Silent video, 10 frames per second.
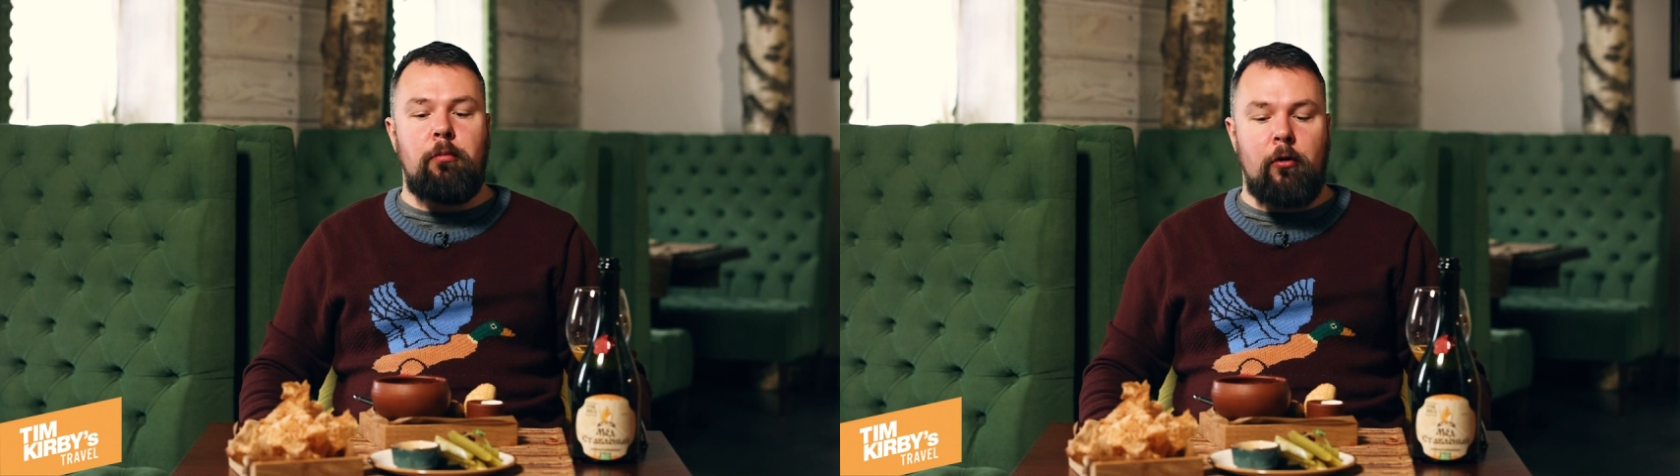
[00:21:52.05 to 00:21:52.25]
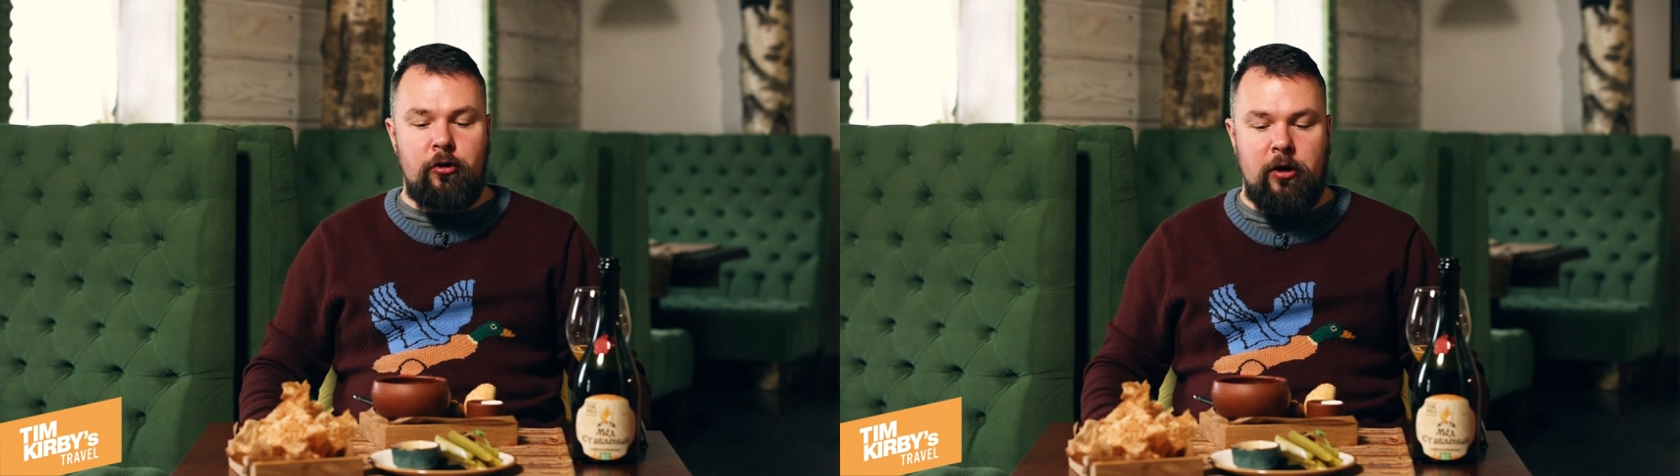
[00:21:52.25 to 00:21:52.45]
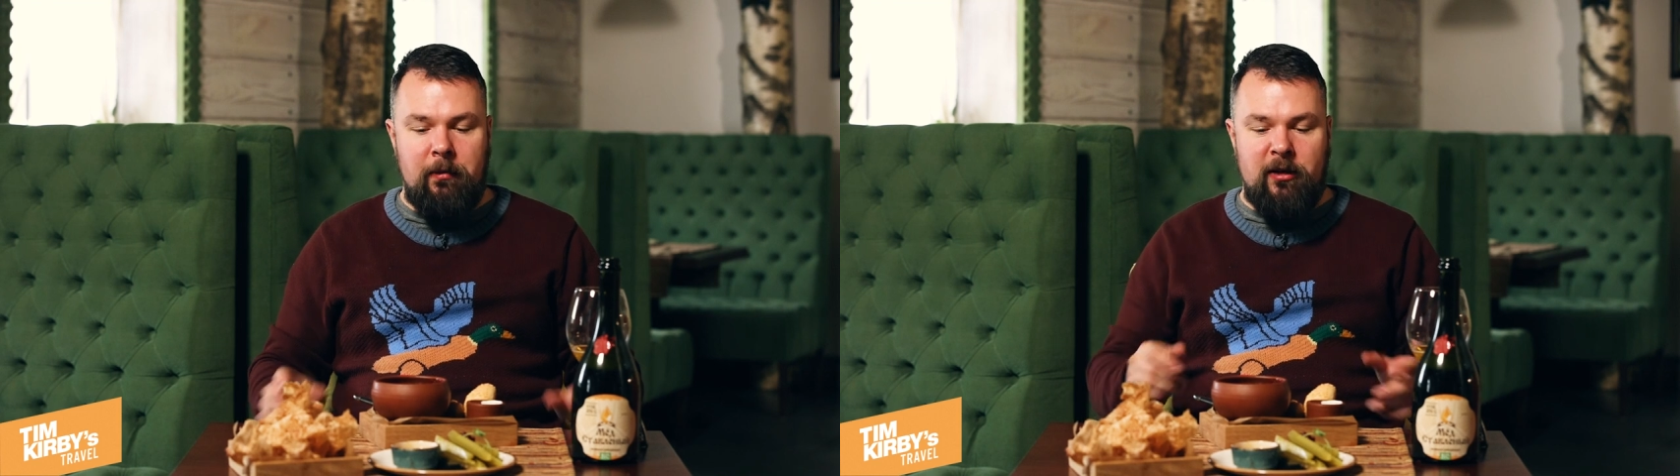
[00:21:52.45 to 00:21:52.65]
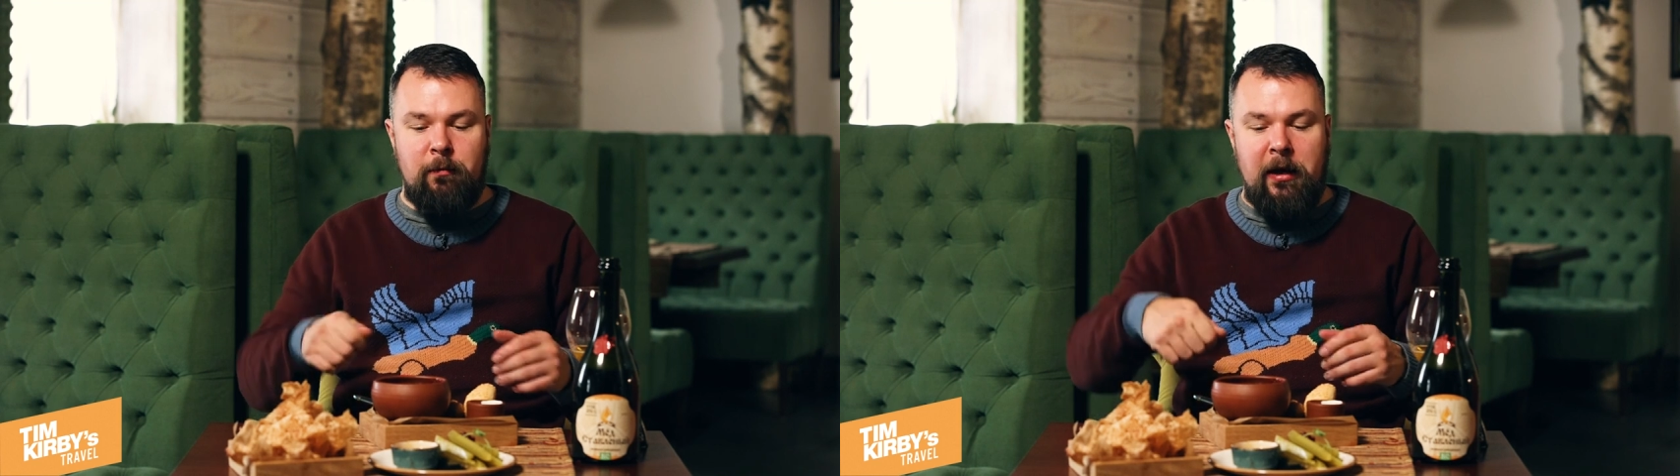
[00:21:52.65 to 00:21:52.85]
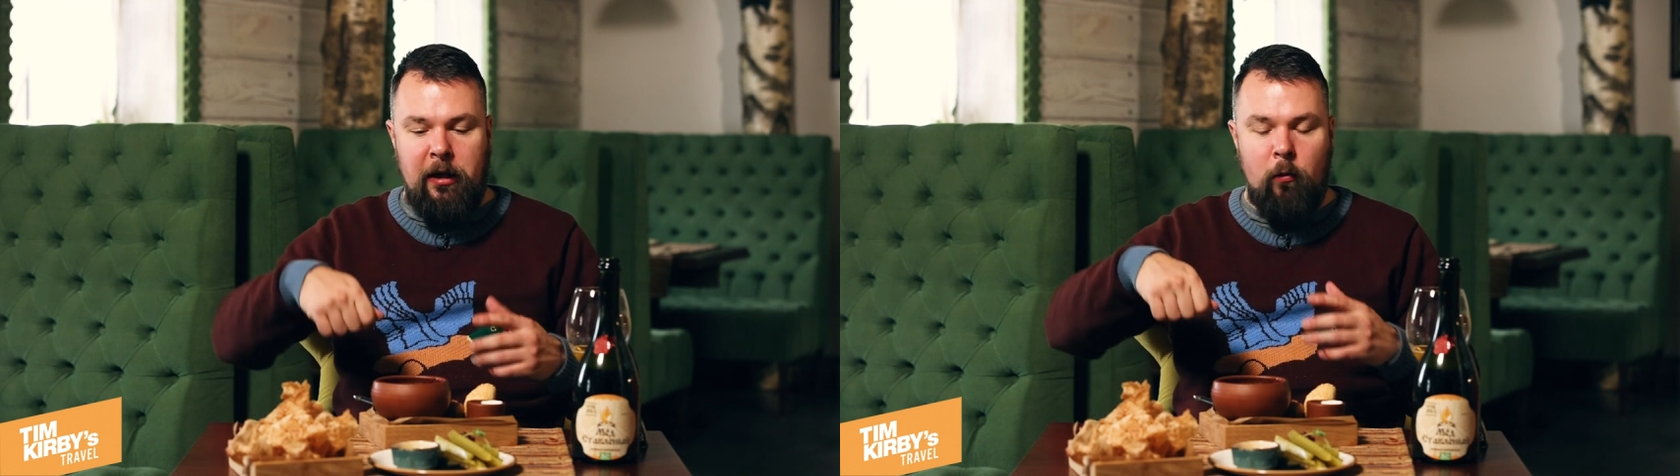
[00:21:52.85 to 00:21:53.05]
to borscht that I'm
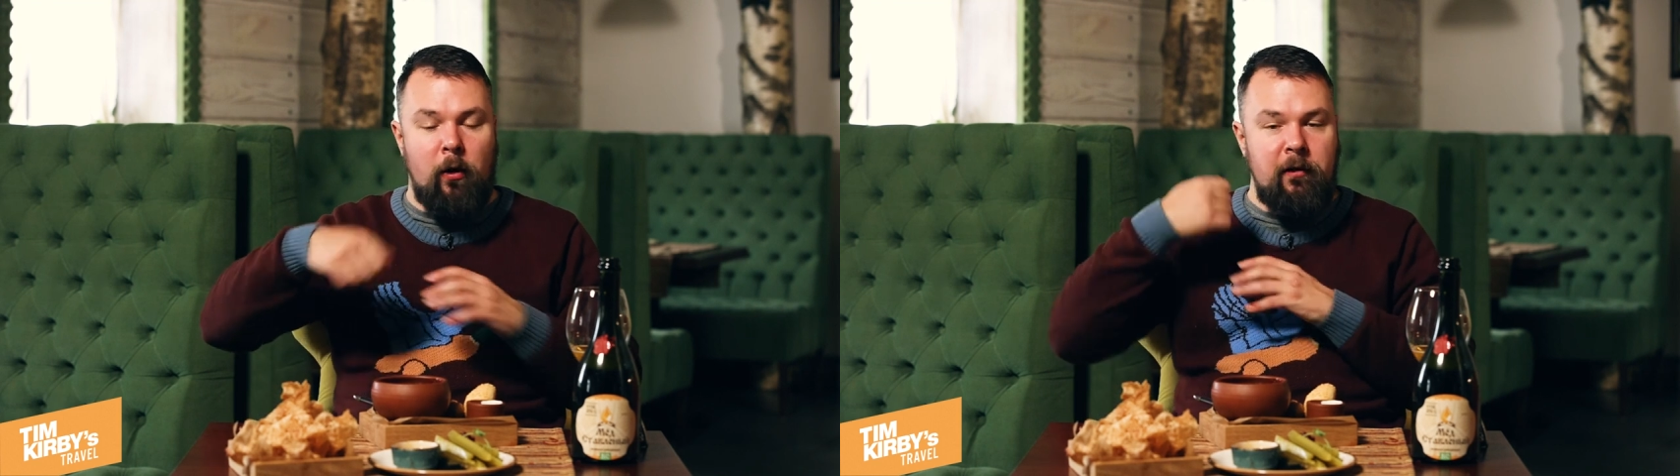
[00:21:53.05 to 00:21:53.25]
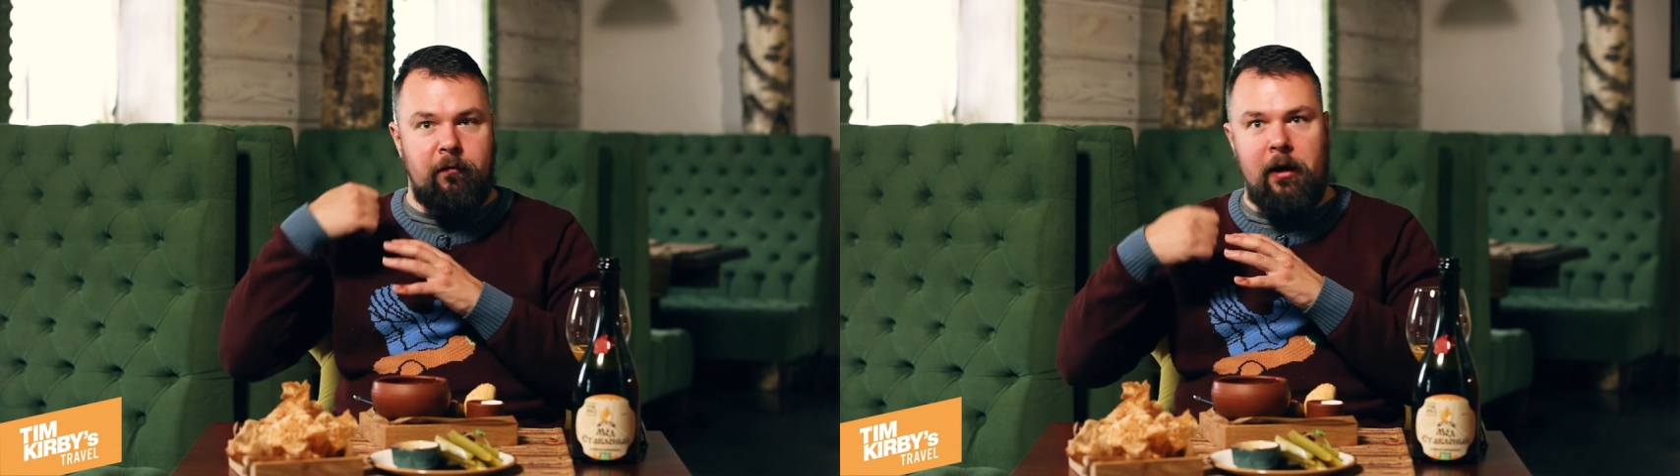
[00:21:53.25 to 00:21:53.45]
expecting one